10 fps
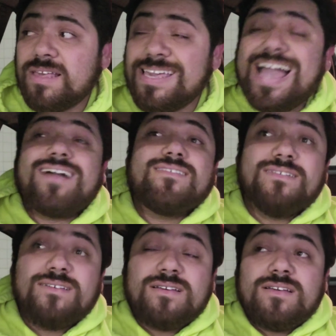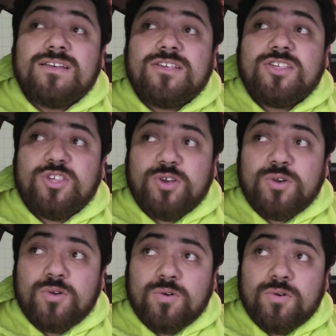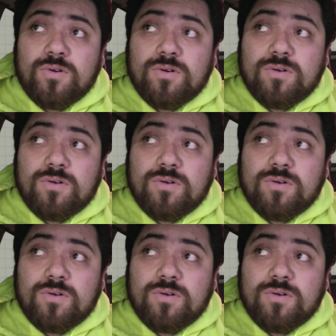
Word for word: Yeah, you...